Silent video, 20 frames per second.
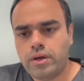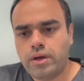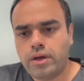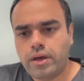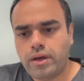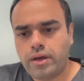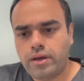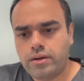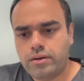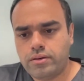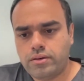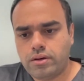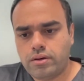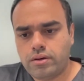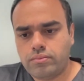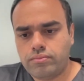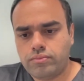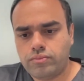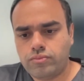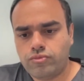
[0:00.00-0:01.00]
And
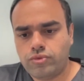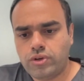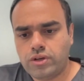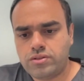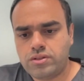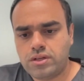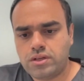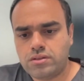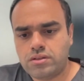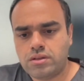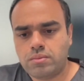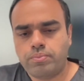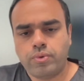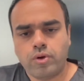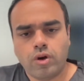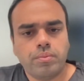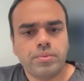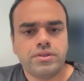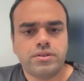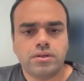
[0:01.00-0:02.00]
we are seeing some
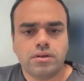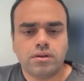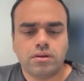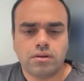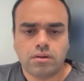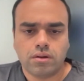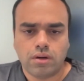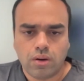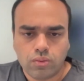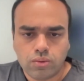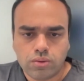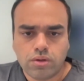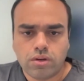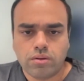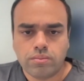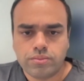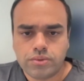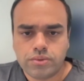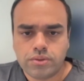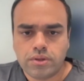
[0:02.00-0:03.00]
promising
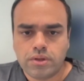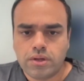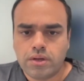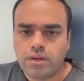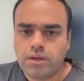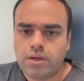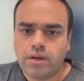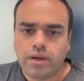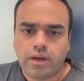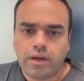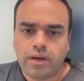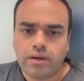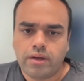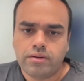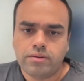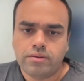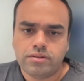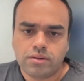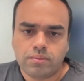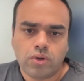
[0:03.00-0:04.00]
outcomes
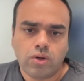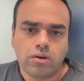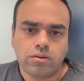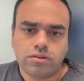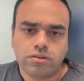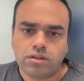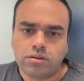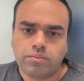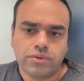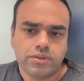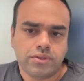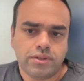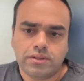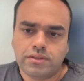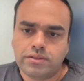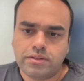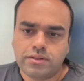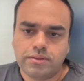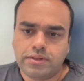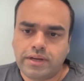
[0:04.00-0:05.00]
and some long-term
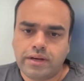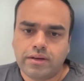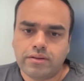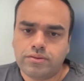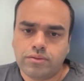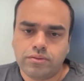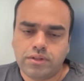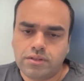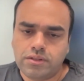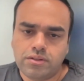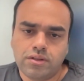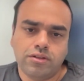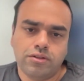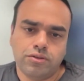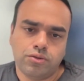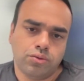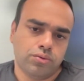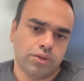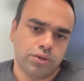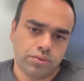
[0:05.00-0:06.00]
results. Yeah, so these are the
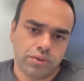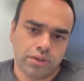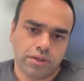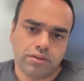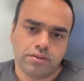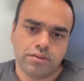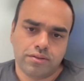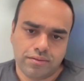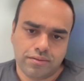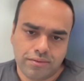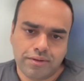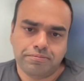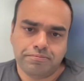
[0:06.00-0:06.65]
two new things.